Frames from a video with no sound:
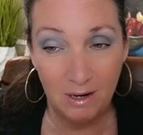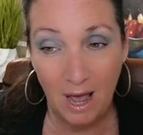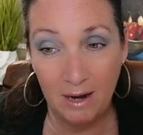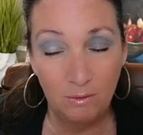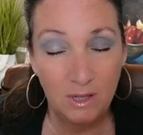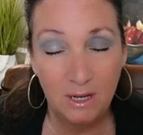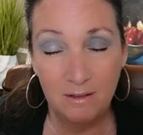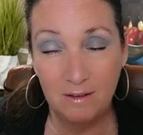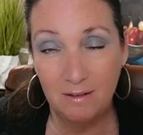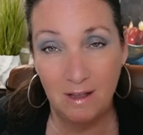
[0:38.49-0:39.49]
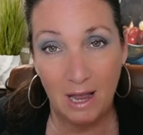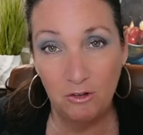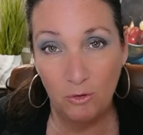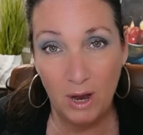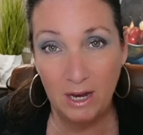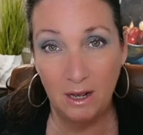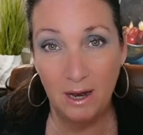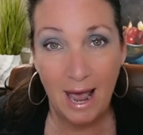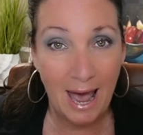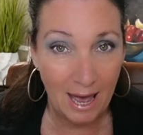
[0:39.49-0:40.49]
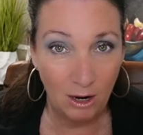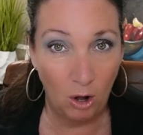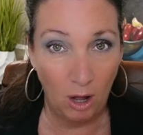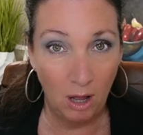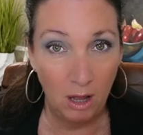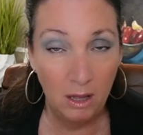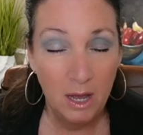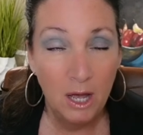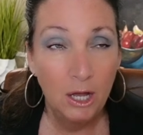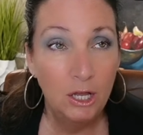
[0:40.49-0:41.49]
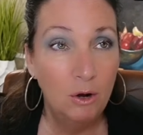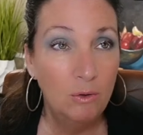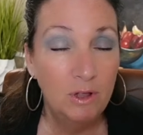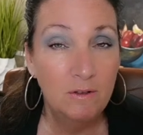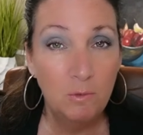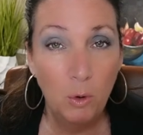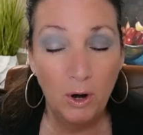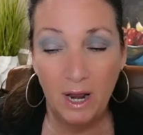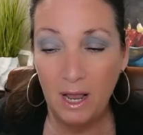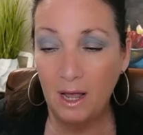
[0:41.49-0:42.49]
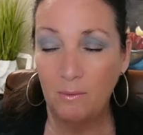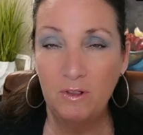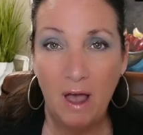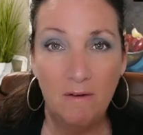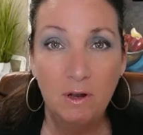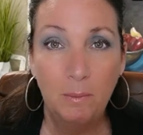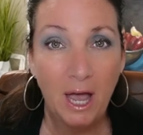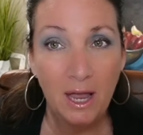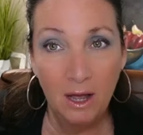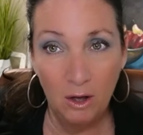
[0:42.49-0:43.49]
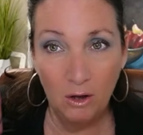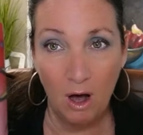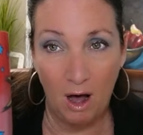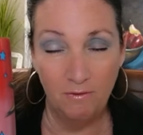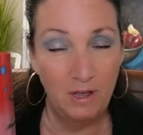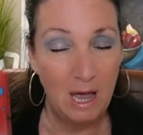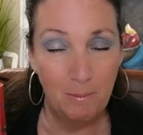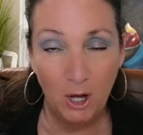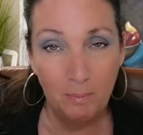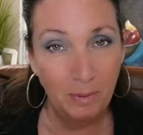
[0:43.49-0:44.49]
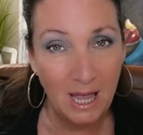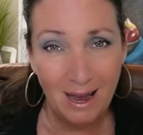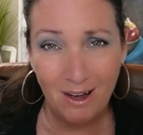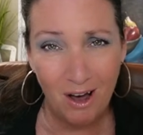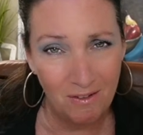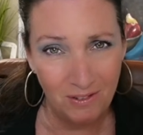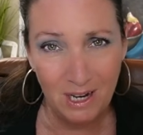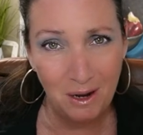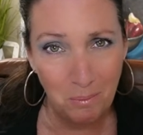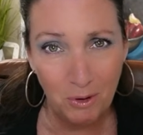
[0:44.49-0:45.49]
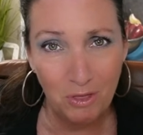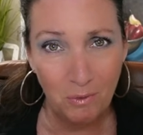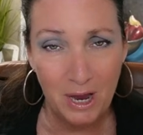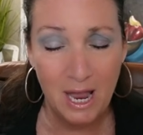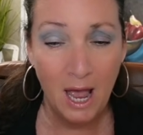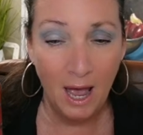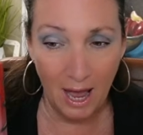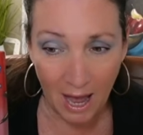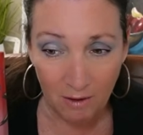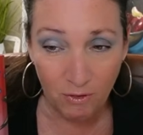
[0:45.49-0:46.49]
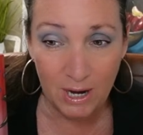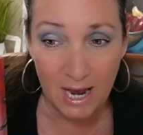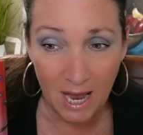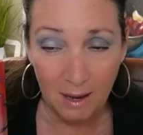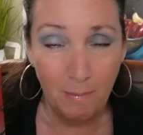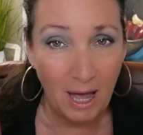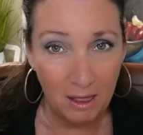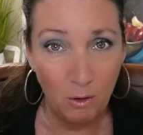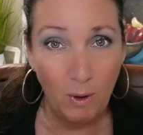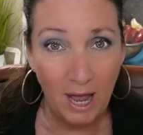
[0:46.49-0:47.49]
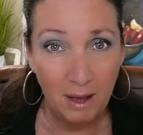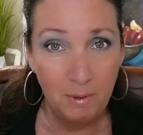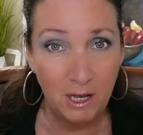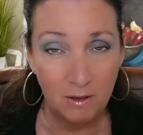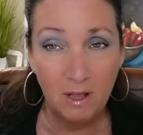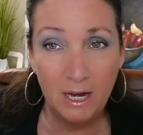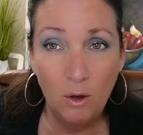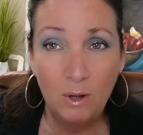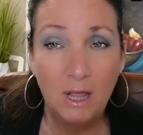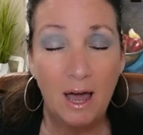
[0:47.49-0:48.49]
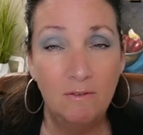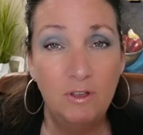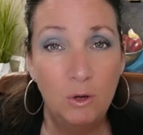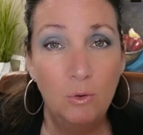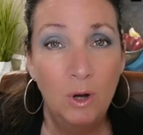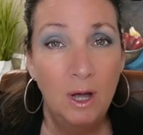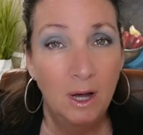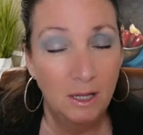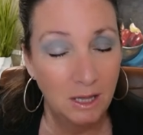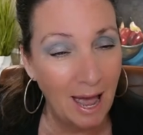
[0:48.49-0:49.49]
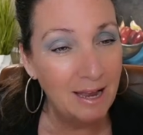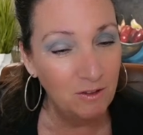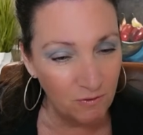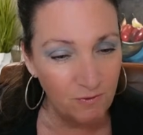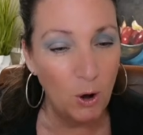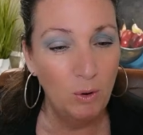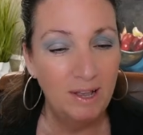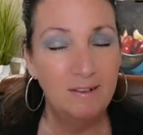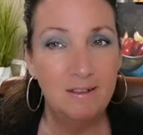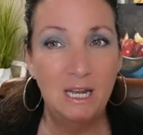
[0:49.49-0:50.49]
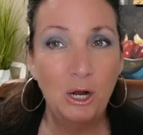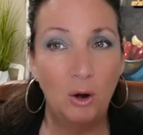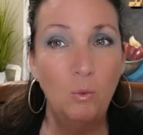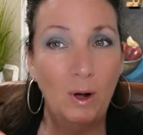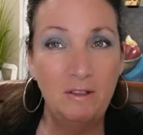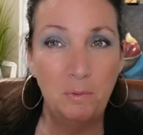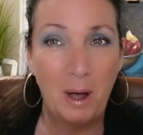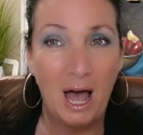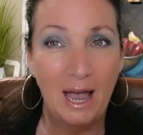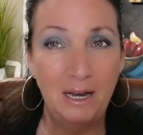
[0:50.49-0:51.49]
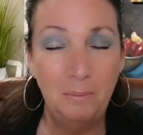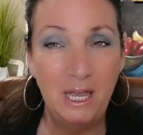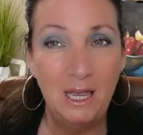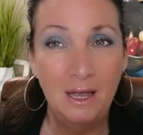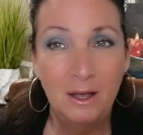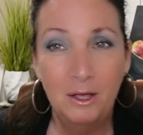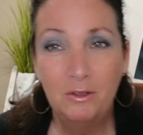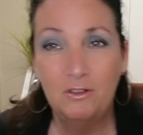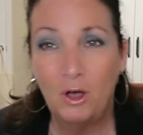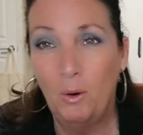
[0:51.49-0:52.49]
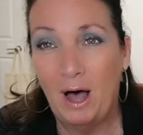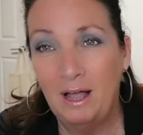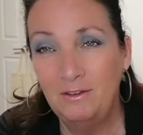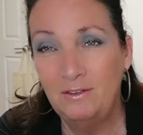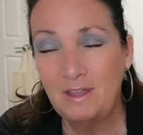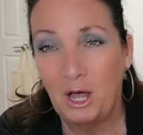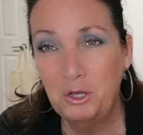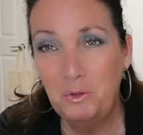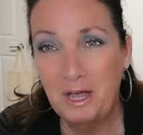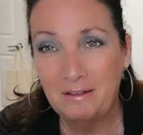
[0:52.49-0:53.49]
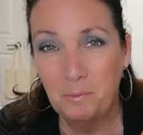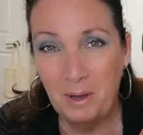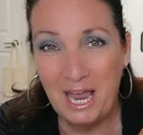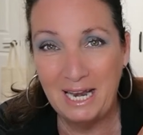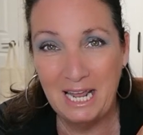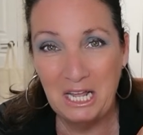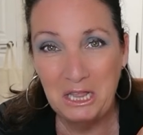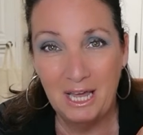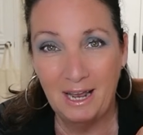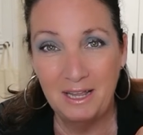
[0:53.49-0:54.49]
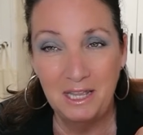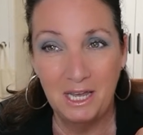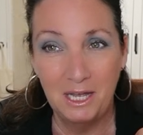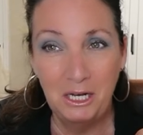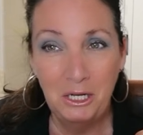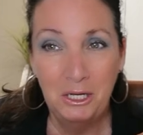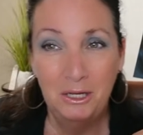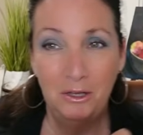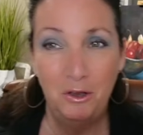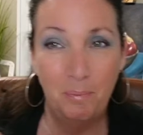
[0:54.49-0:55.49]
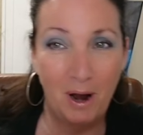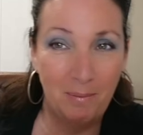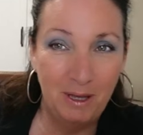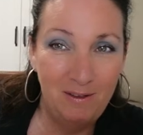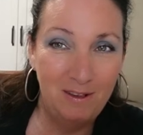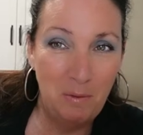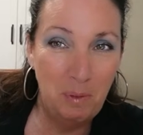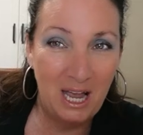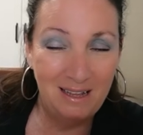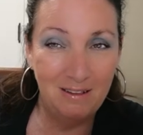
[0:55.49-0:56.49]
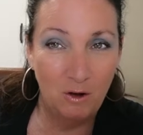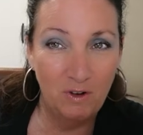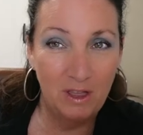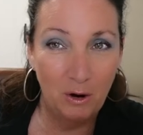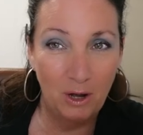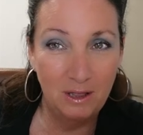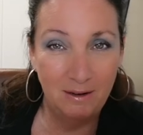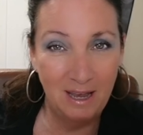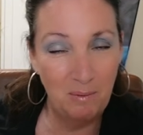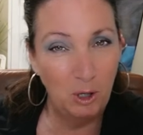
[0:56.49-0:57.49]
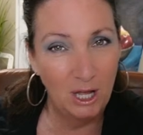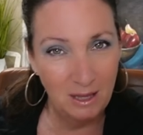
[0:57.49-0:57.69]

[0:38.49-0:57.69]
I don't think it's exaggerated at all. You know, this morning I was having my coffee. I'm on black coffee number 3 every day, by the way, because I know a lot of you like to focus in on what's behind me. So I'll just tell you that's a painting that I did. You probably see paints over there on the table.